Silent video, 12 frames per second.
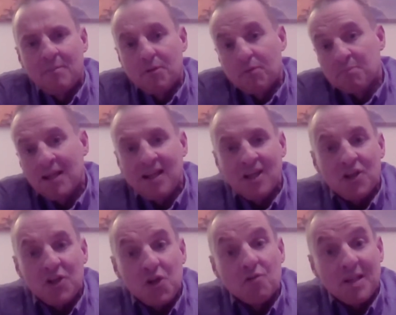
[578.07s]
But
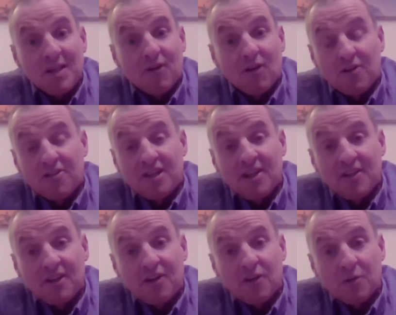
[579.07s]
you've been a volunteer
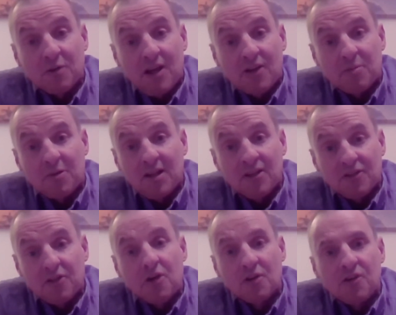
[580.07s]
there as well. So
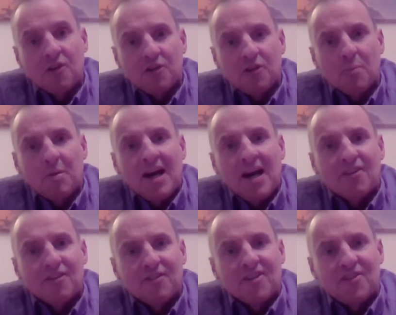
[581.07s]
you're
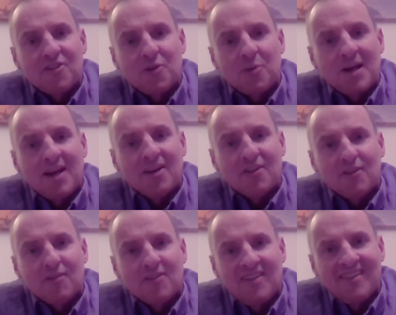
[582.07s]
part of this. You're part
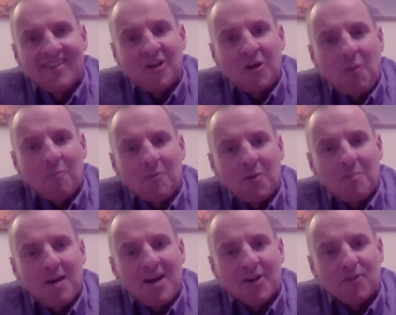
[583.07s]
of you're
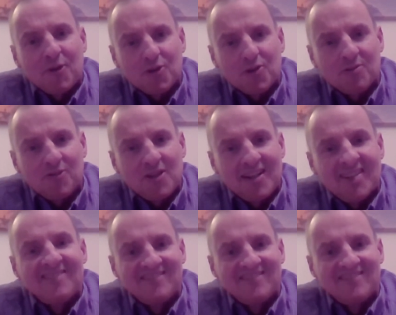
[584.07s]
part of us, really.